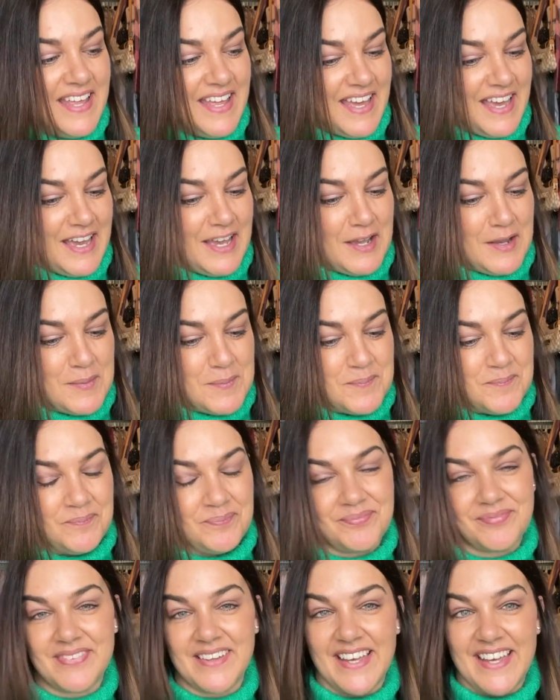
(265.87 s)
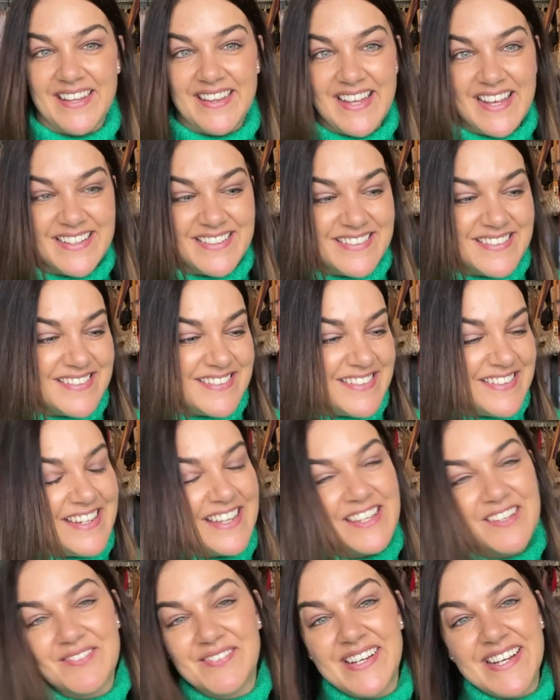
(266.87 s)
And that's just
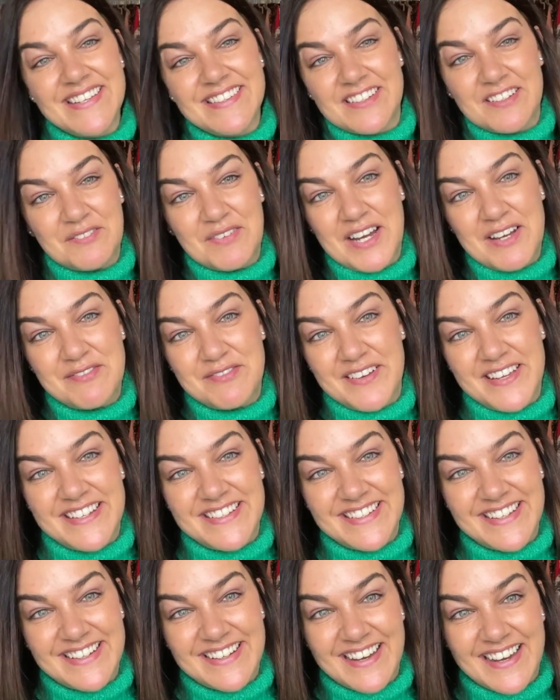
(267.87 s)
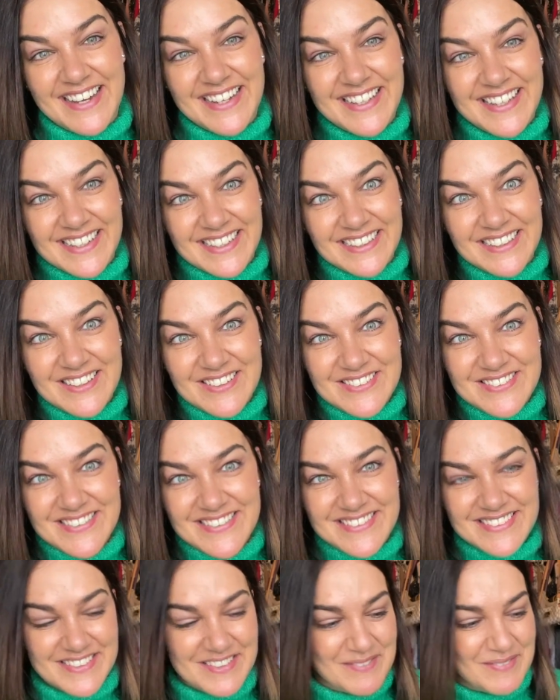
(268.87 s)
another reason why Fendi and I get along
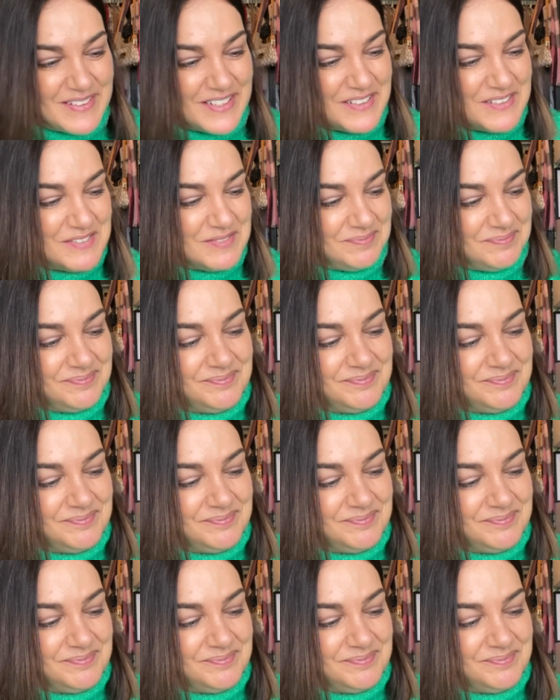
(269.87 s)
so well.